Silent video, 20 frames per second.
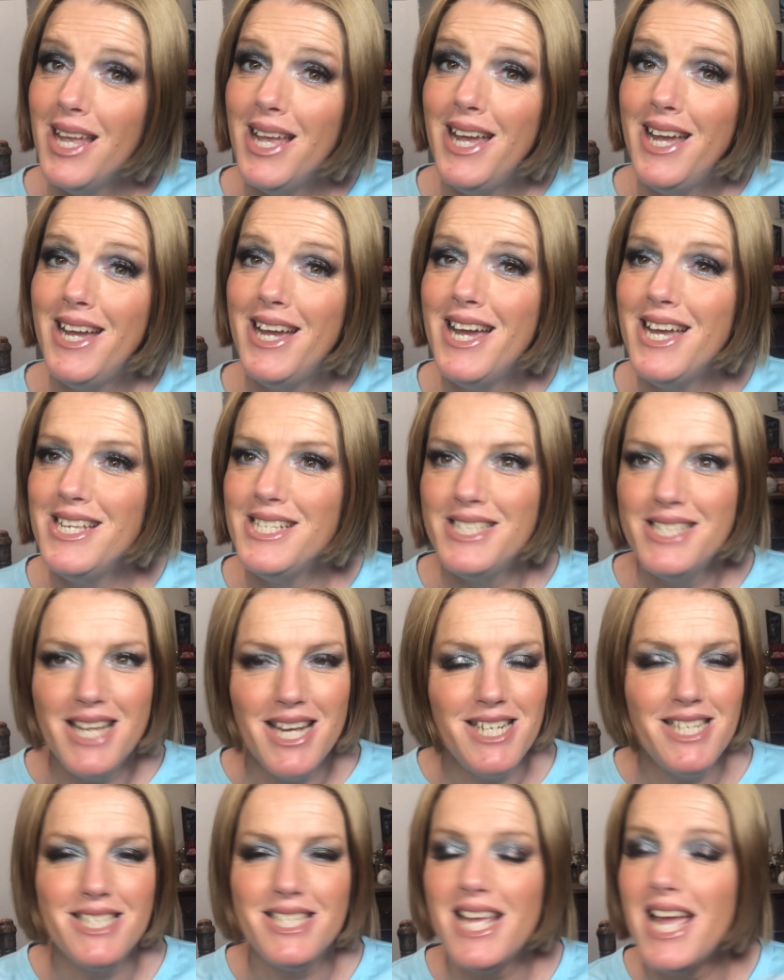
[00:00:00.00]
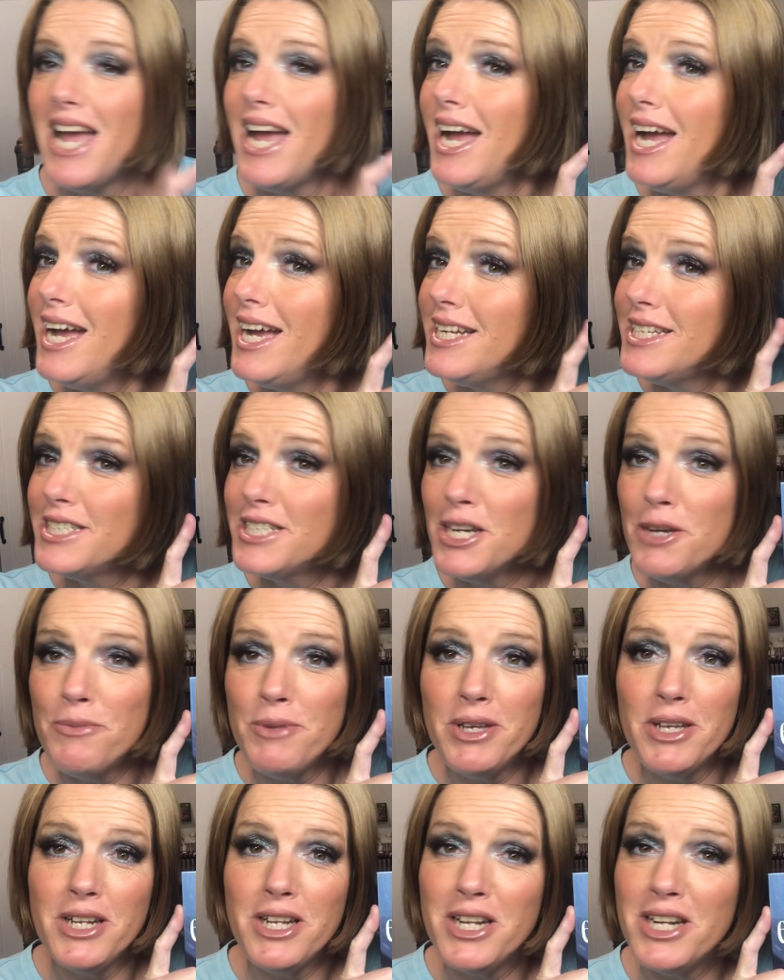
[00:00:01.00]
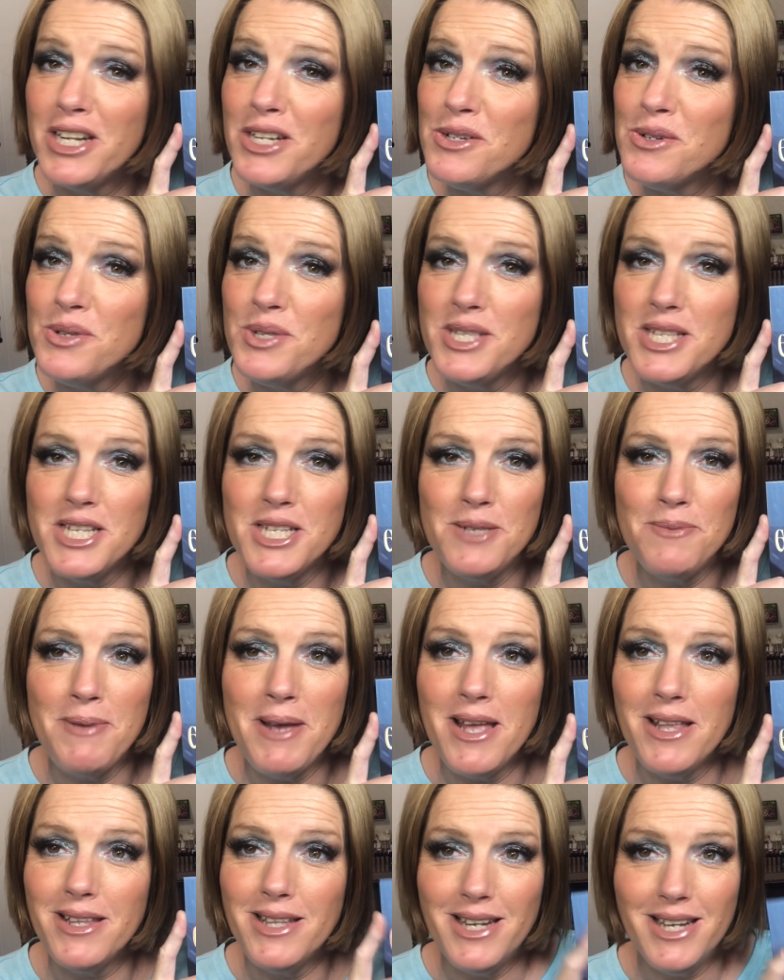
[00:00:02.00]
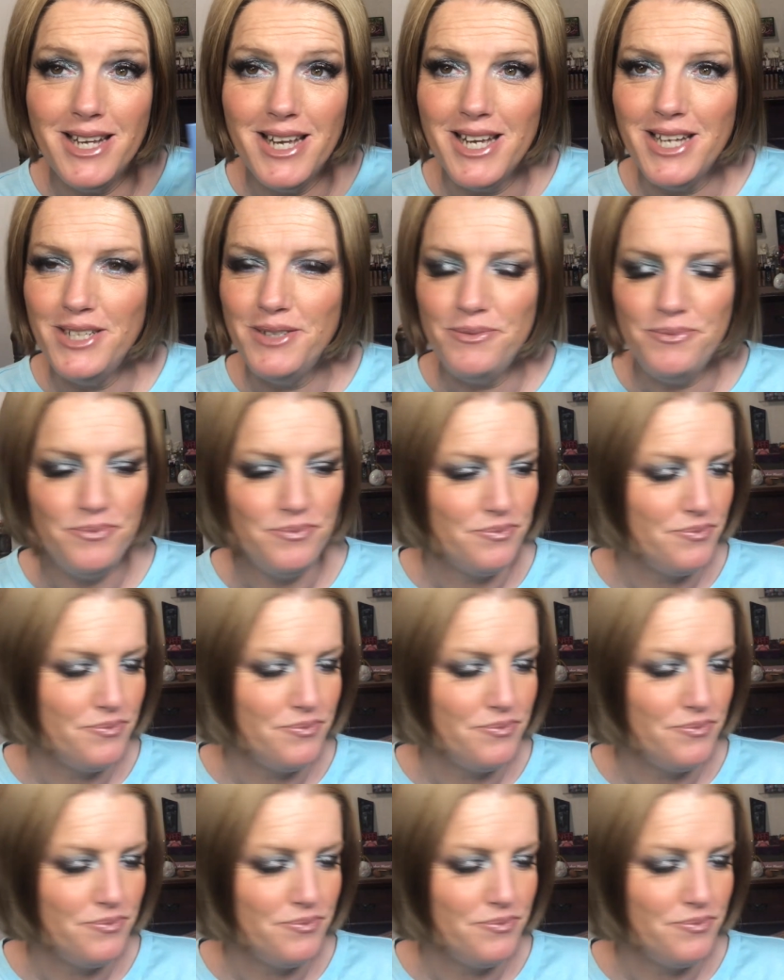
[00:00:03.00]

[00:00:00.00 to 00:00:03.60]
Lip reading: Hi guys, I just had to come in and I use this palette again.